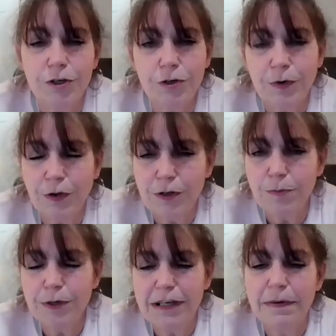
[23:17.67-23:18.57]
doing those
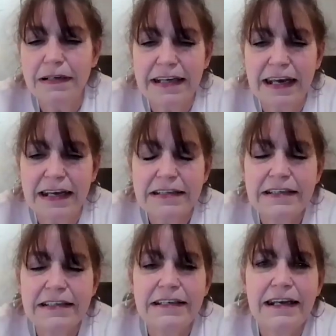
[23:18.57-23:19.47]
bookkeeping
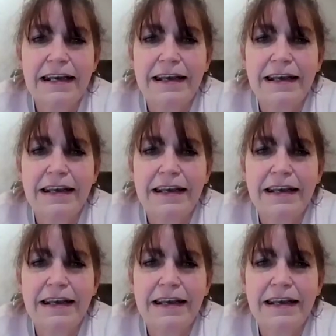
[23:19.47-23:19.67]
tasks.